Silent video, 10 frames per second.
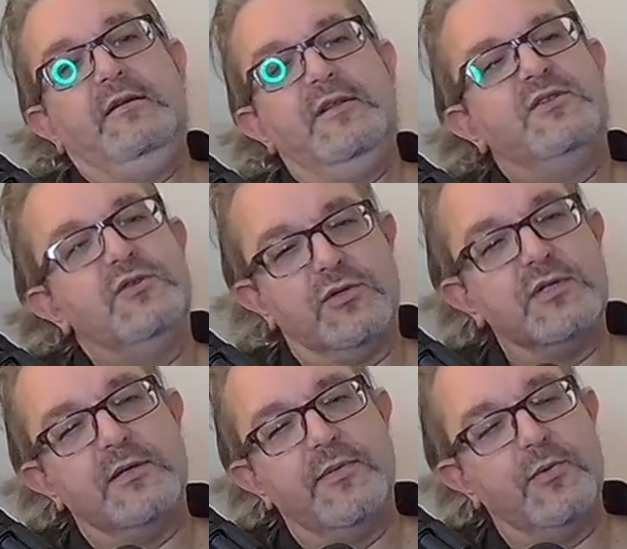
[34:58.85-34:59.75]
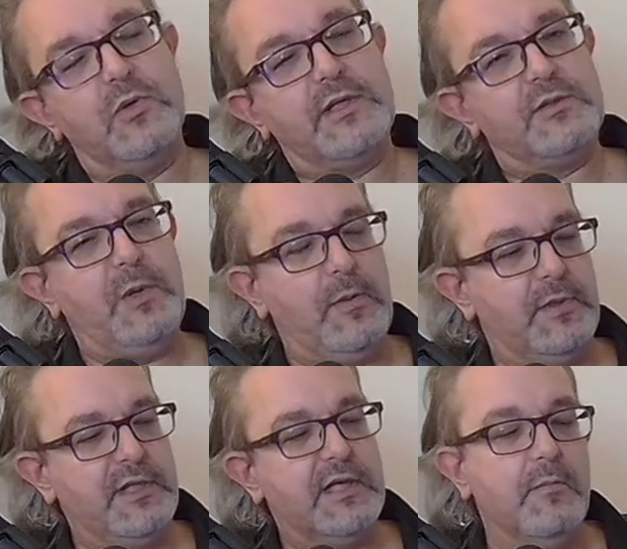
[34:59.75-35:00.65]
This is just a thought
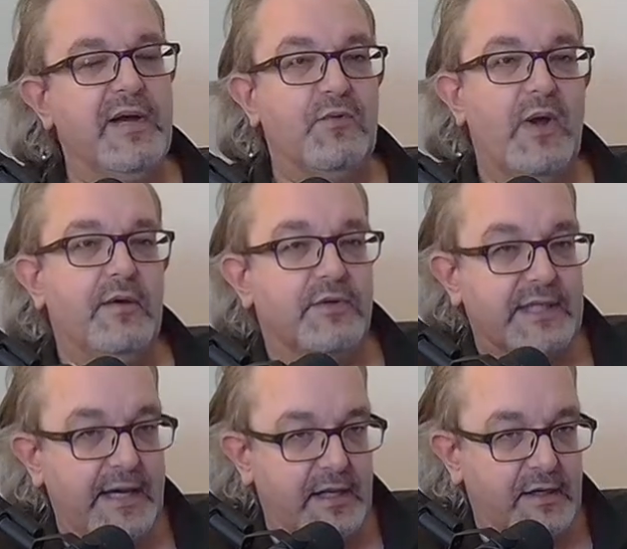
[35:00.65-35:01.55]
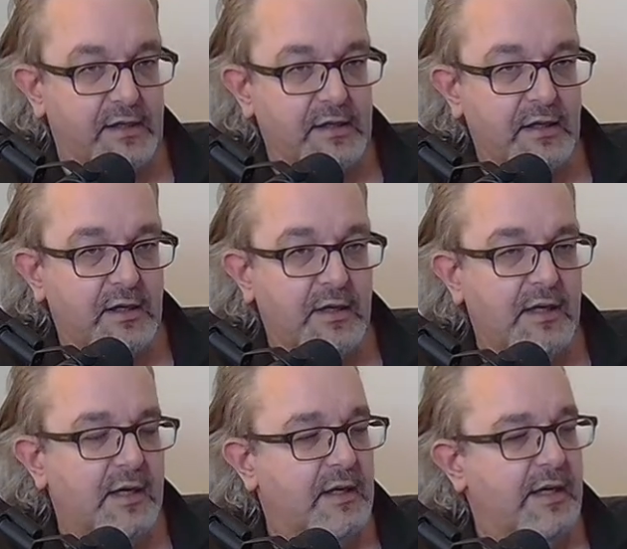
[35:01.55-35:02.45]
experiment. You come back round again,
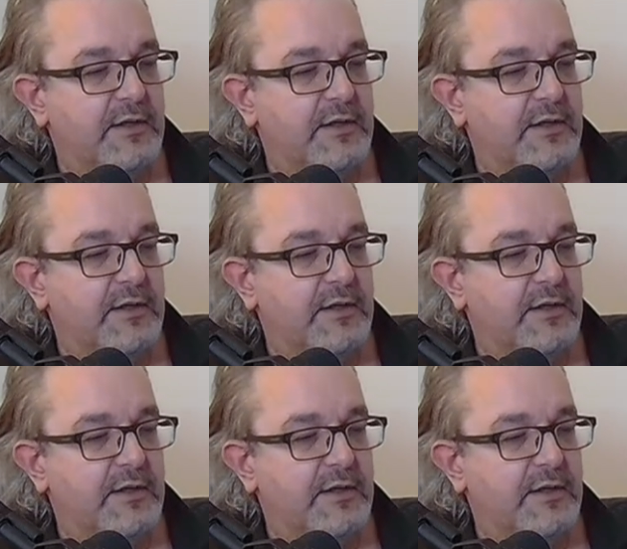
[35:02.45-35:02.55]
and